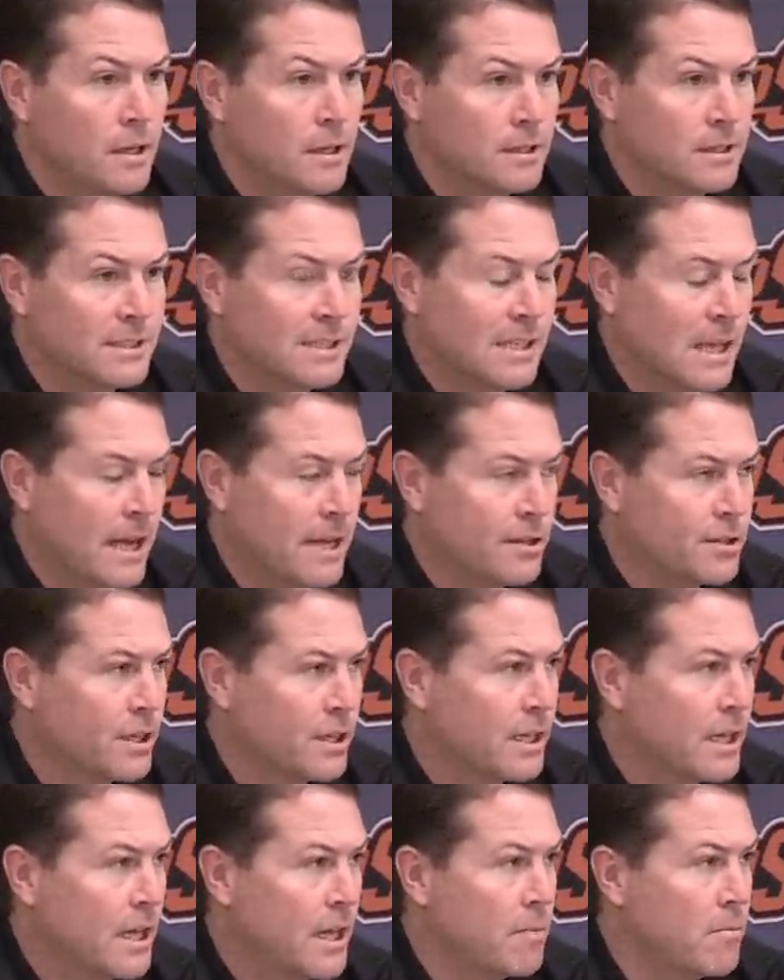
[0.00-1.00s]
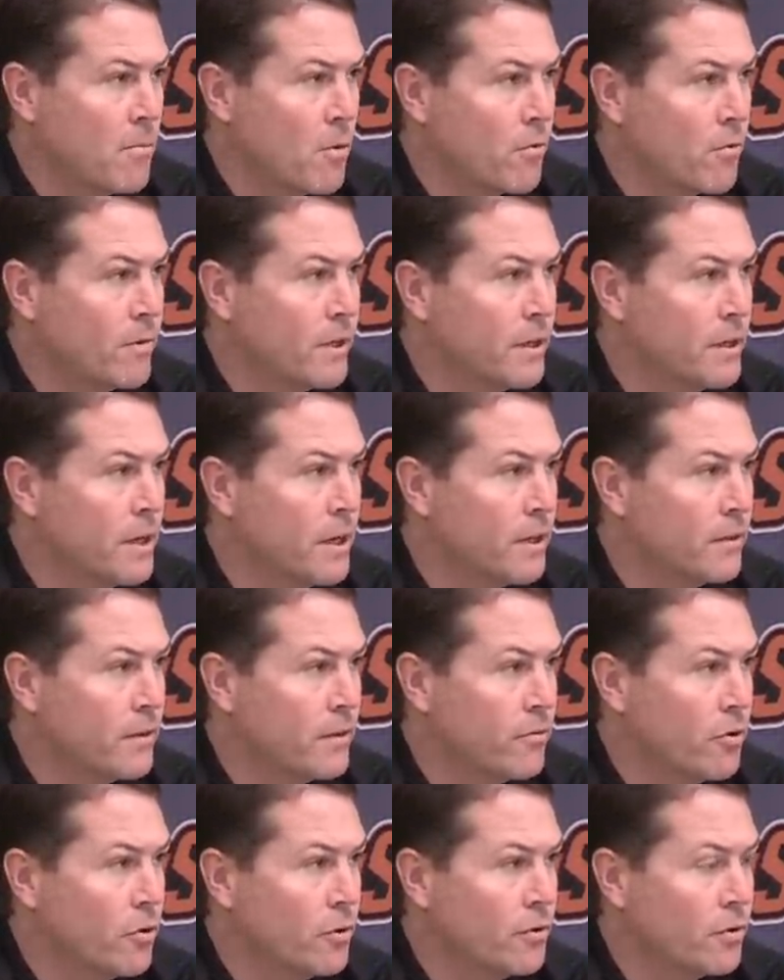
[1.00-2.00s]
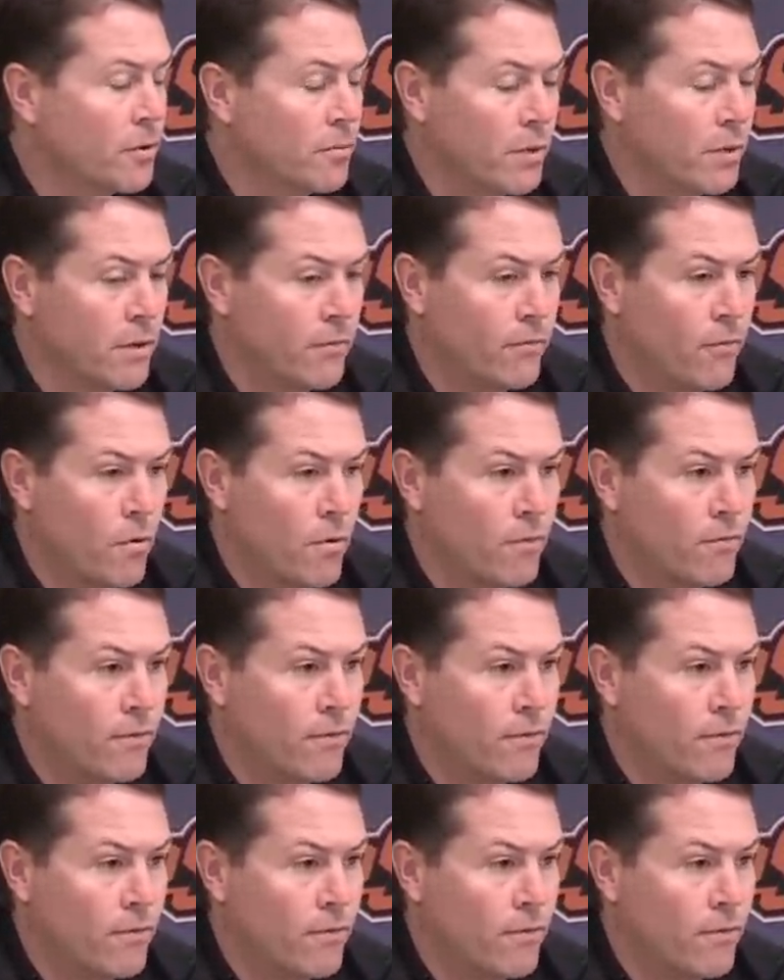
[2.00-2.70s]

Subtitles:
slashing game Murphy does, even though he's going to play a 4 and